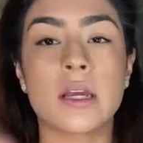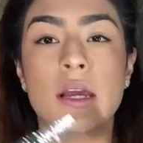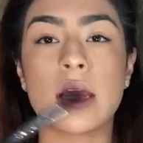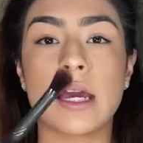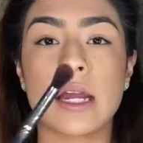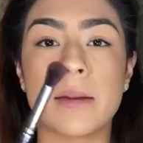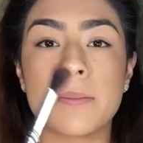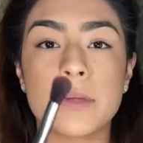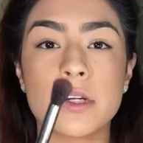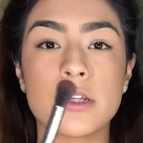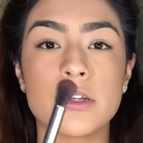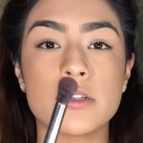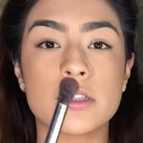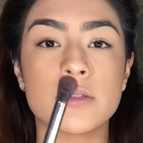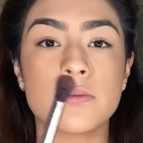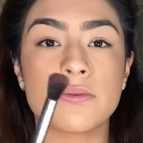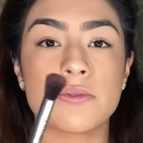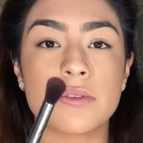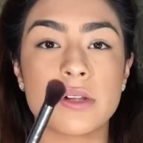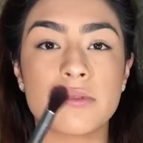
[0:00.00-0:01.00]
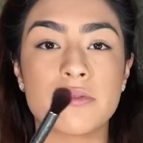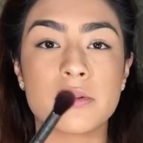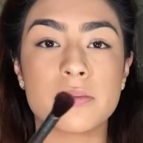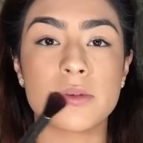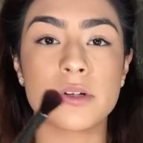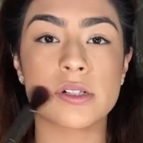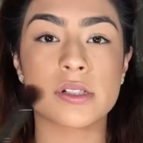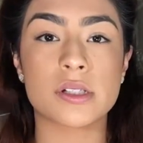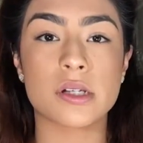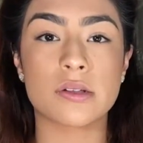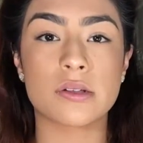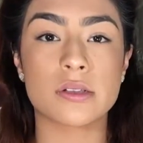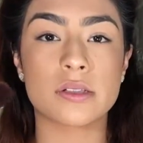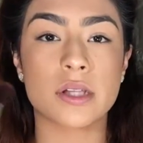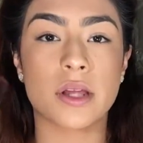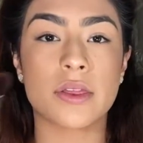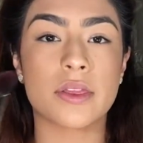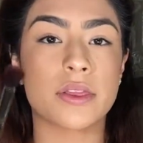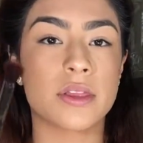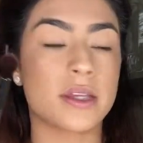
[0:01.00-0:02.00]
and I'm gonna use a fluffy brush that looks
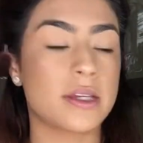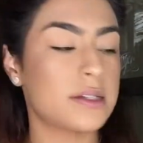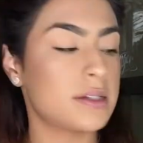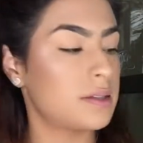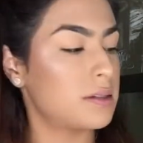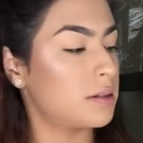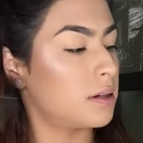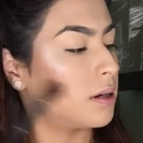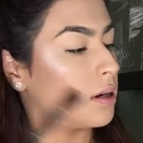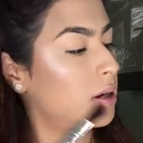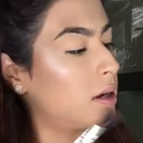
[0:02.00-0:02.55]
like this.